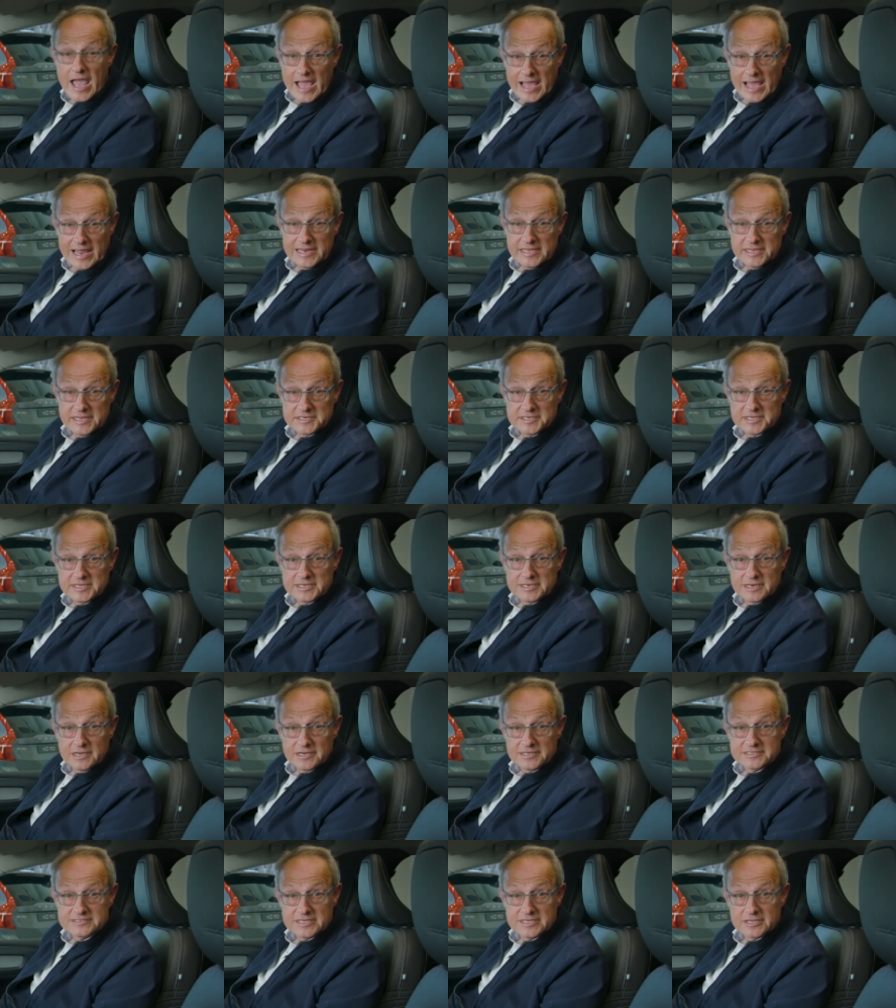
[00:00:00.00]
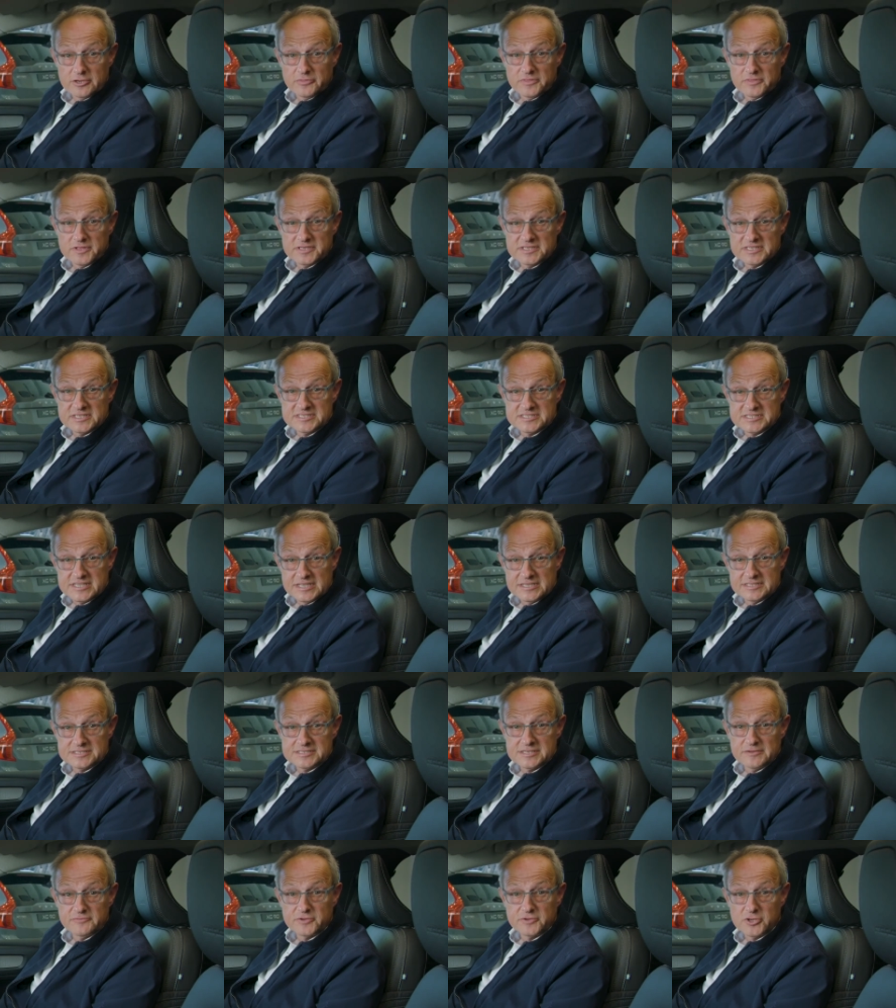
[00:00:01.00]
LED lighting on the
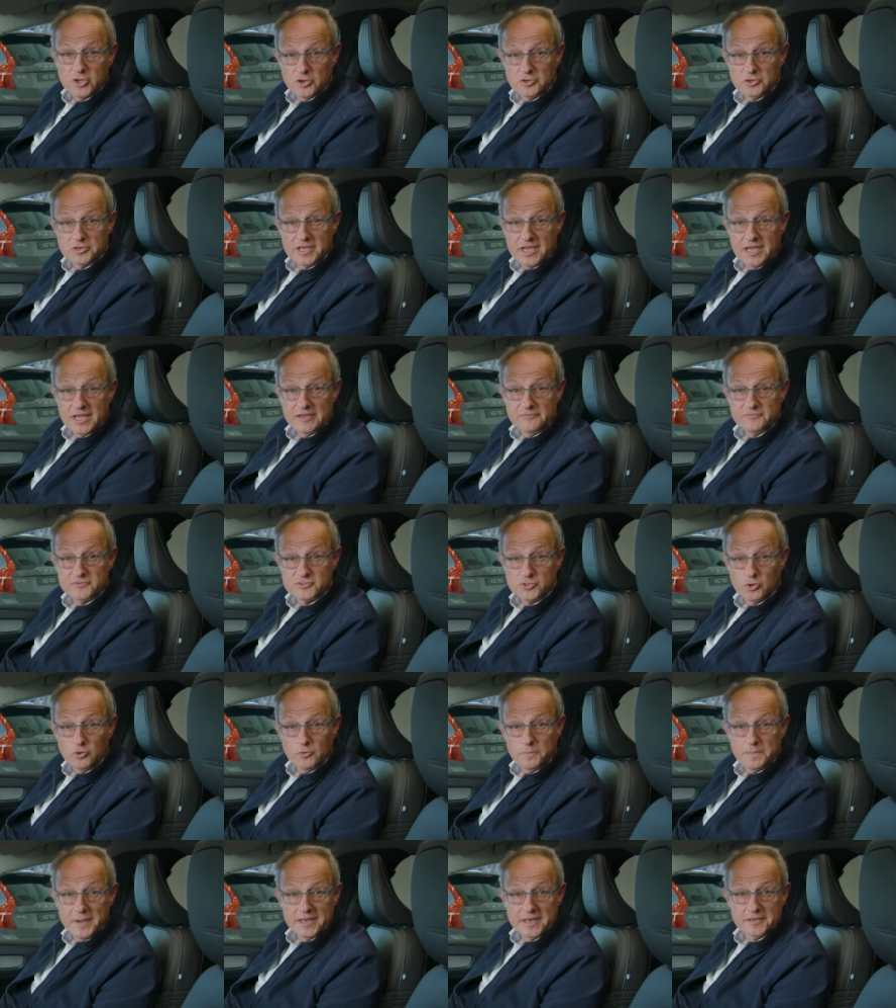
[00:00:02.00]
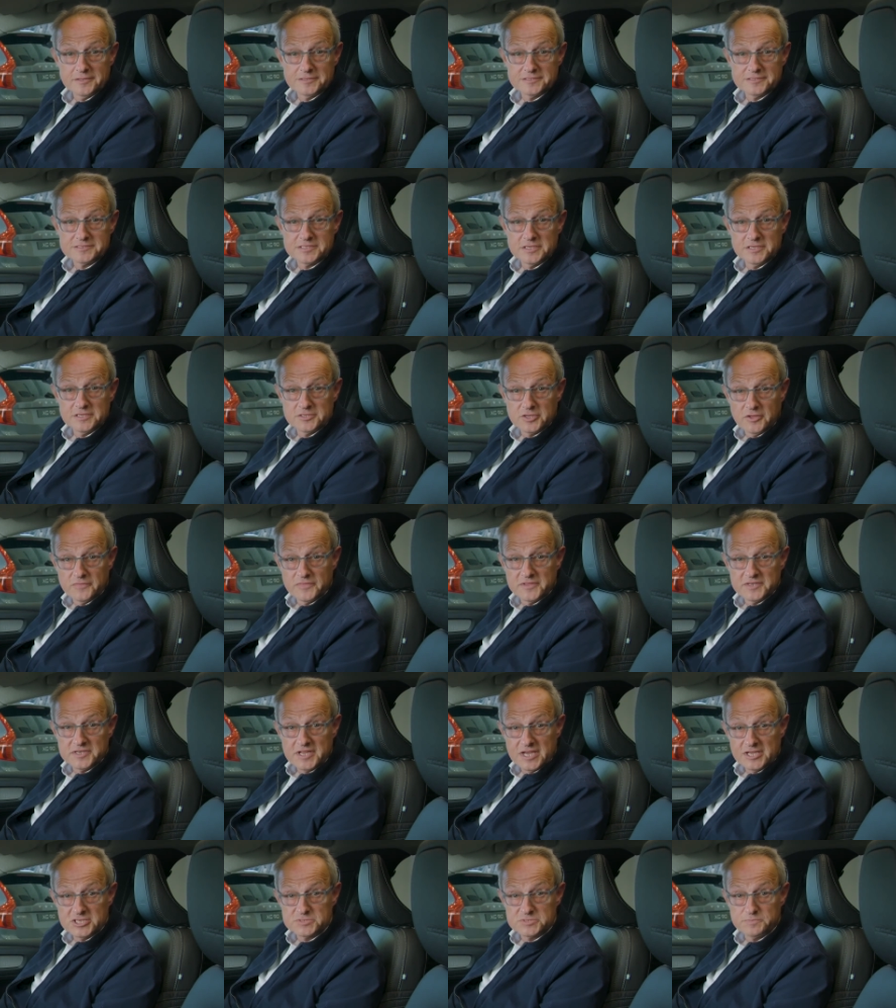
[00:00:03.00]
distinctive concave door panels and on the
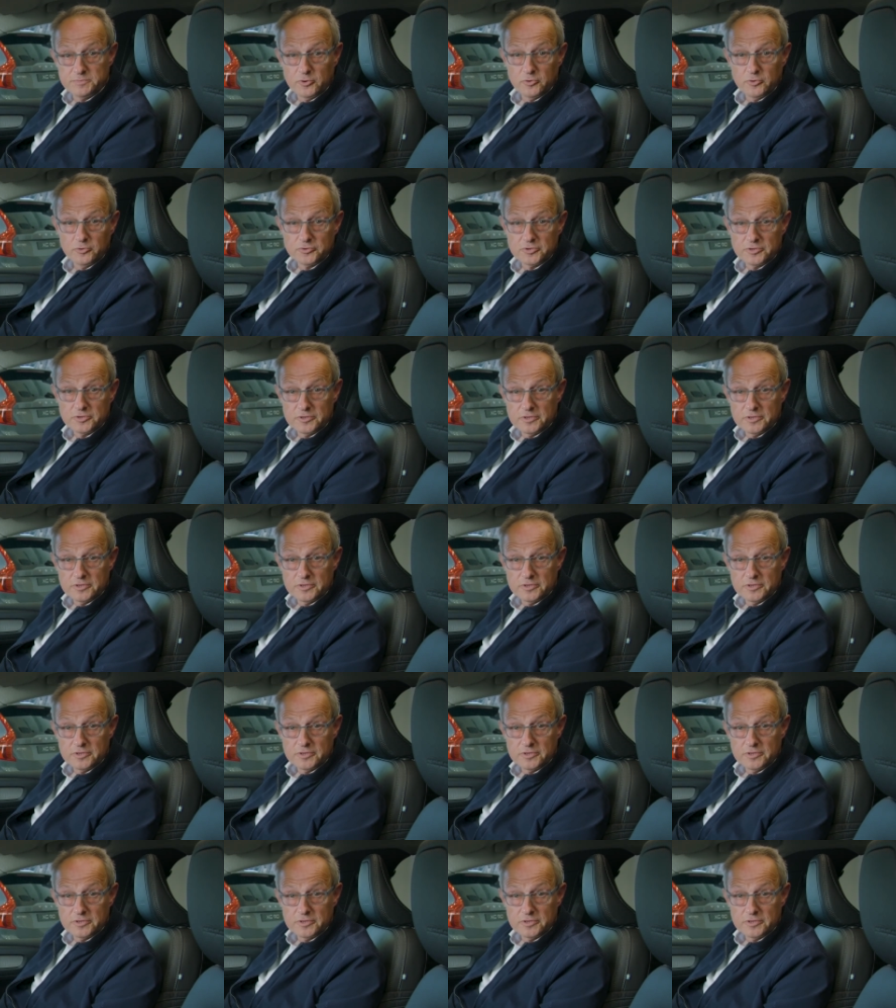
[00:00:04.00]
dashboard,